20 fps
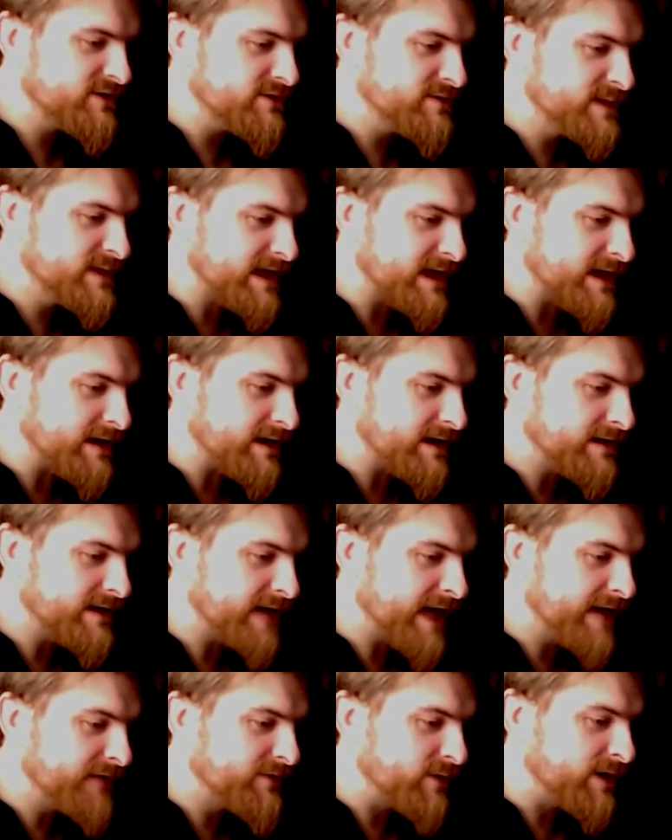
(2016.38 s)
doomsayer.
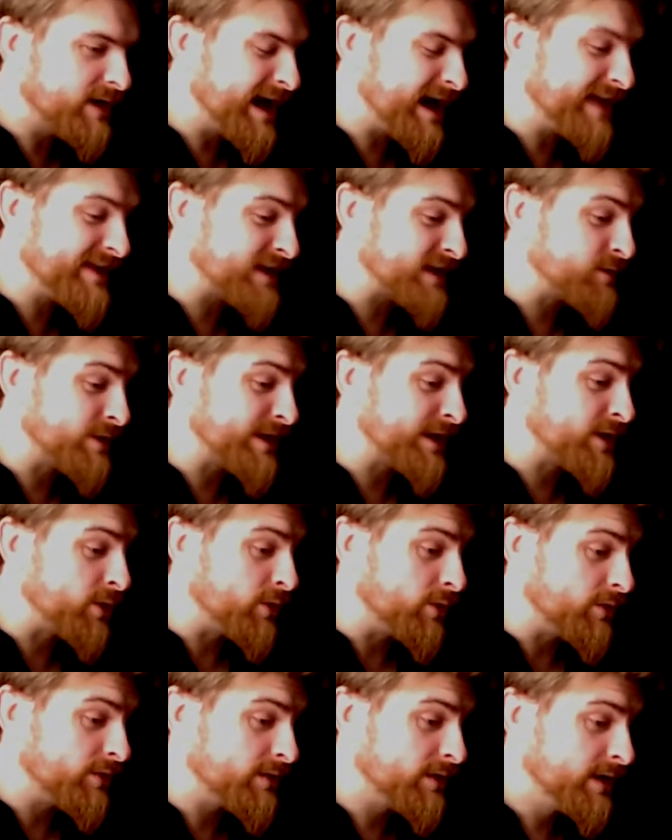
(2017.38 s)
Everyone, that's what they
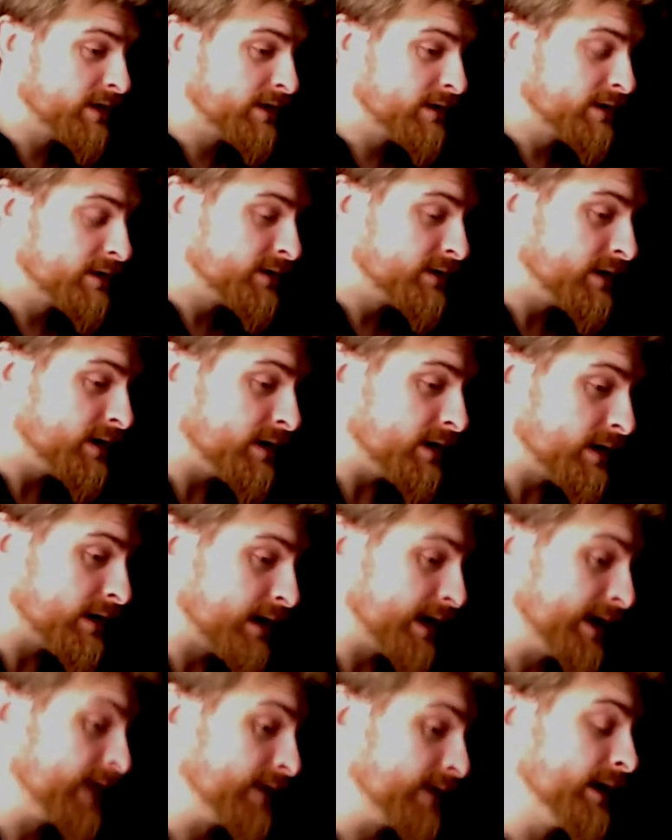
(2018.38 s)
call her
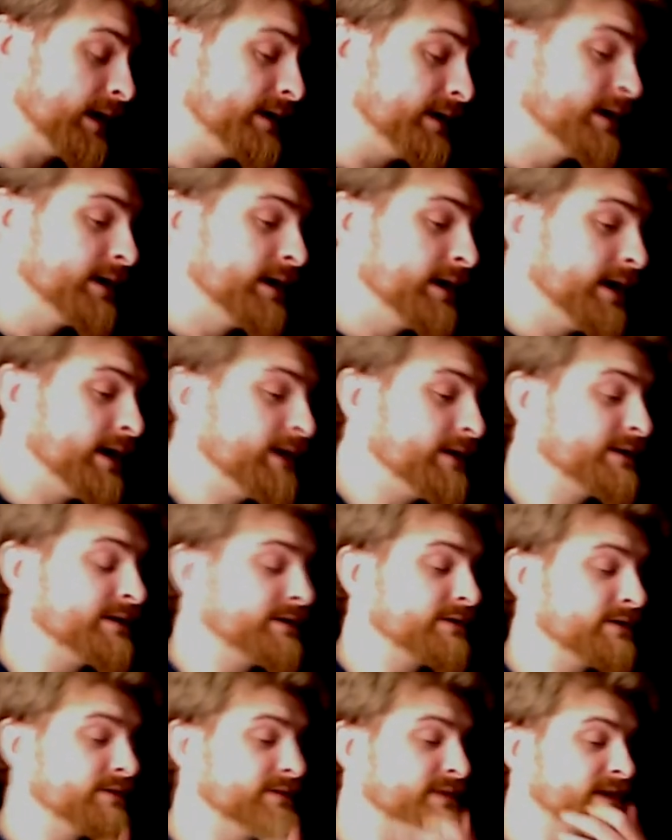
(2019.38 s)
anyway.
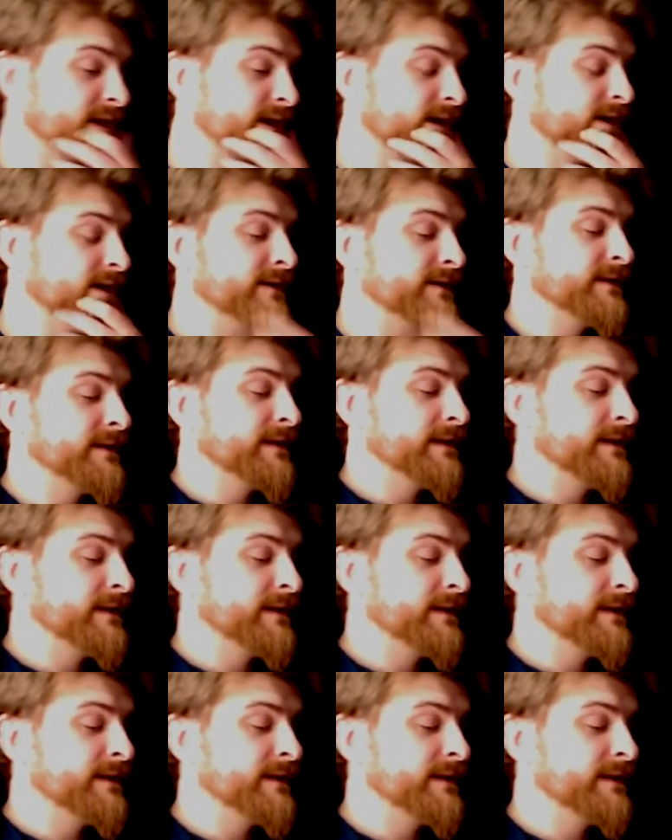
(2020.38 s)
Heretic doomsayer.